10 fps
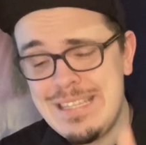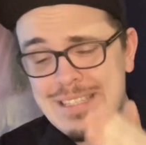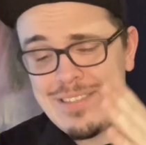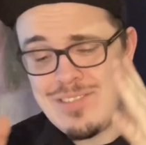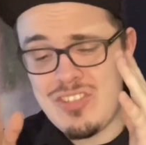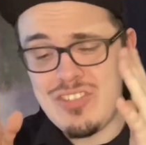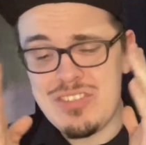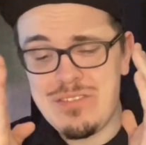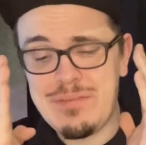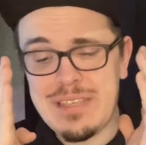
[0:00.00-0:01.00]
This is
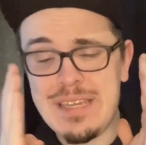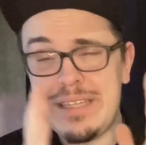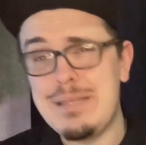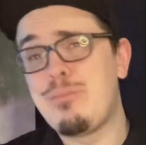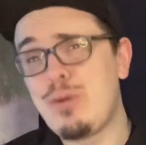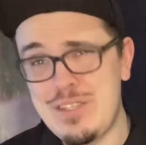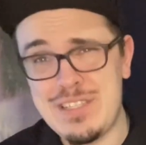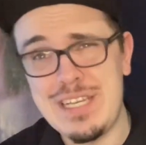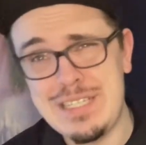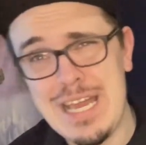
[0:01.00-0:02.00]
just getting
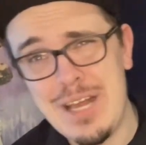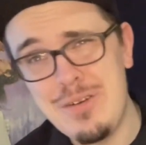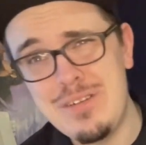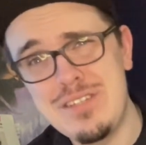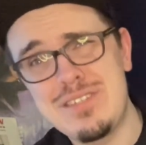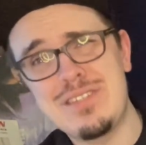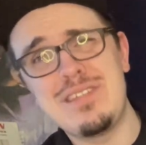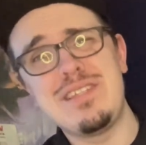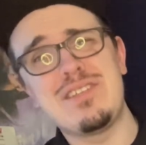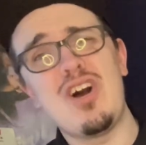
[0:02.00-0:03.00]
depressing now, and just,
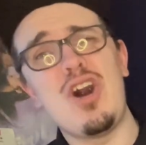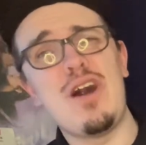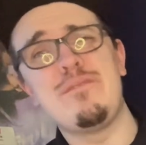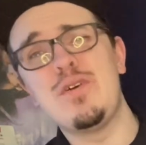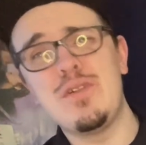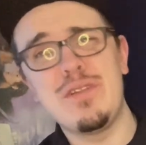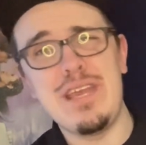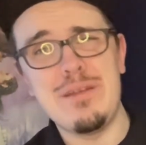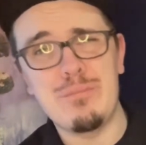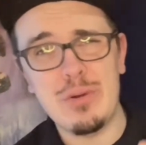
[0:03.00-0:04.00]
it's awful,
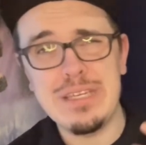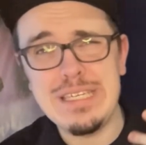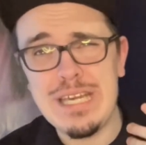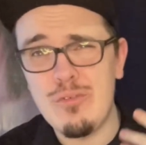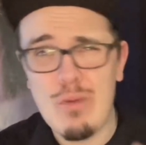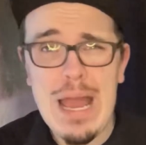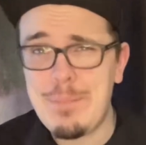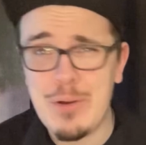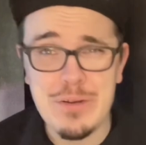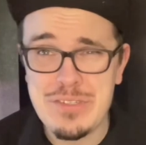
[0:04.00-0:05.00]
and bringing in
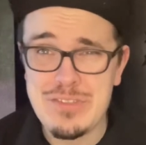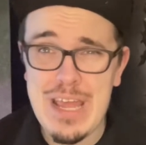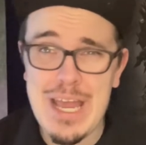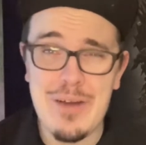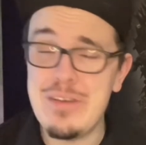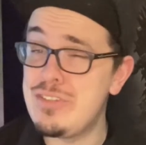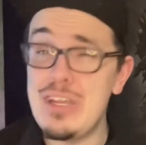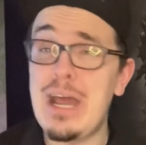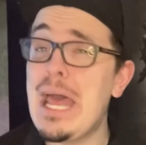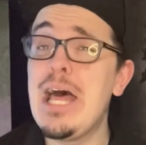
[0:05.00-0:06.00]
rap artists now is
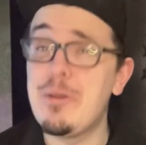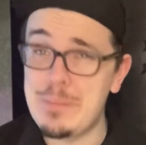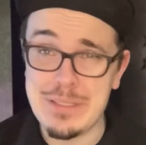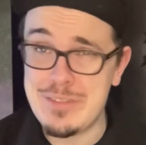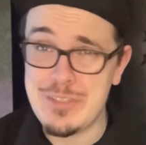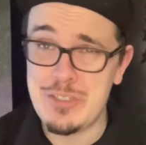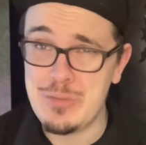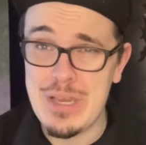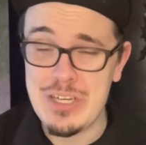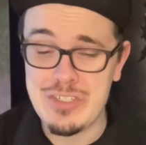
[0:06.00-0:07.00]
not helping the
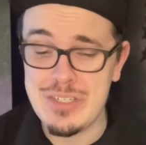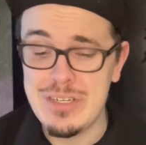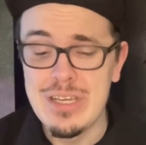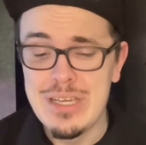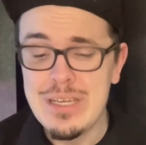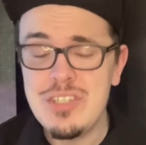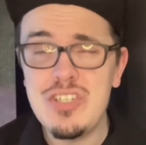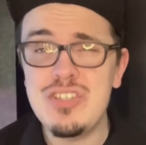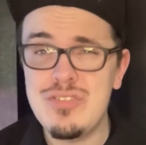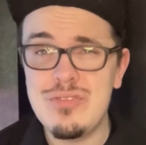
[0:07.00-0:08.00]
situation.
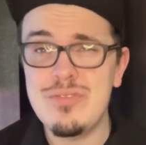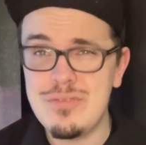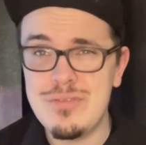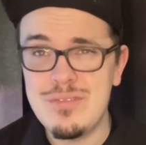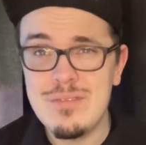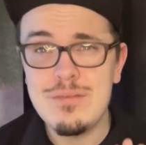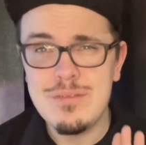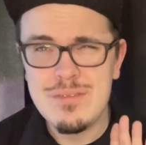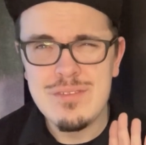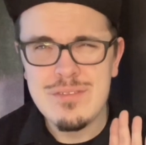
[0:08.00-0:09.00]
Just
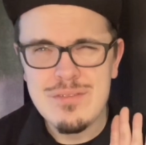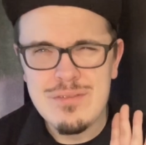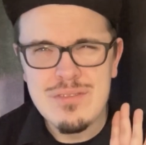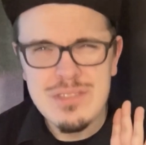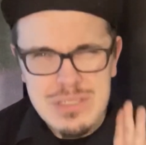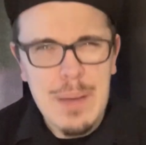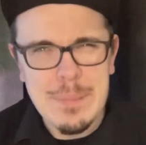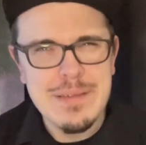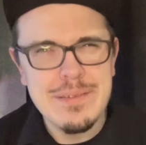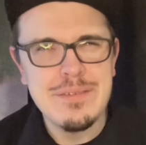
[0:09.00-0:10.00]

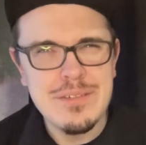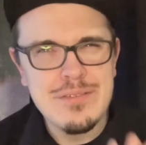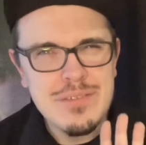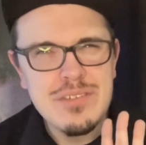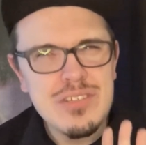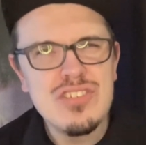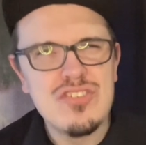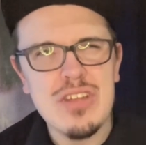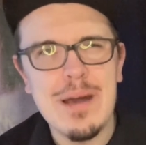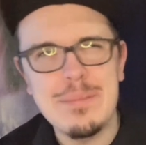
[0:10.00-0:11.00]
stop it. Just
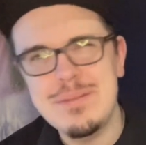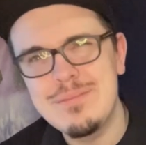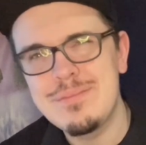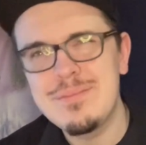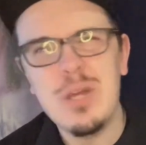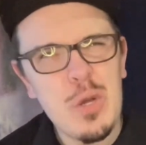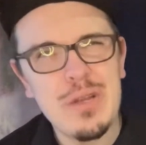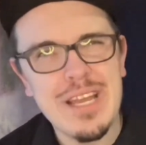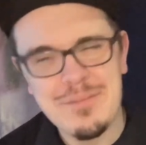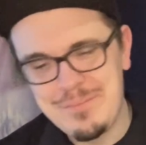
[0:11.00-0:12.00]
stop. Okay.